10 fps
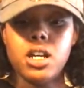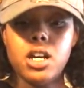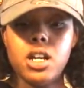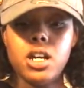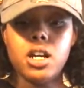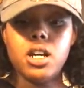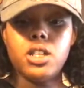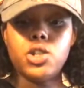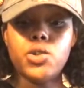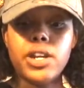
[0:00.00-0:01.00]

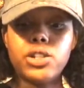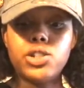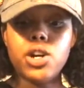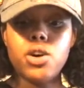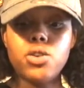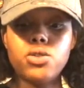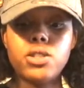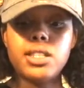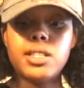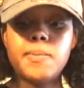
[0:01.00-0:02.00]
the Trader
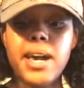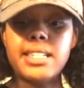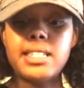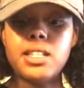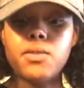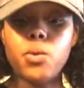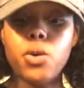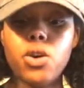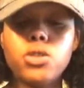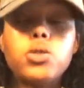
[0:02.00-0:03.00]
Joe's Spices of the
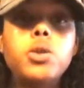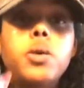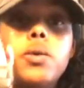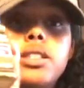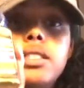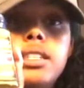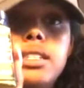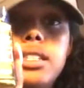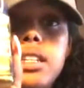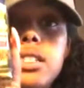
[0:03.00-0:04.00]
World 21
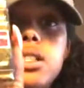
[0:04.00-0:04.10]
seasoning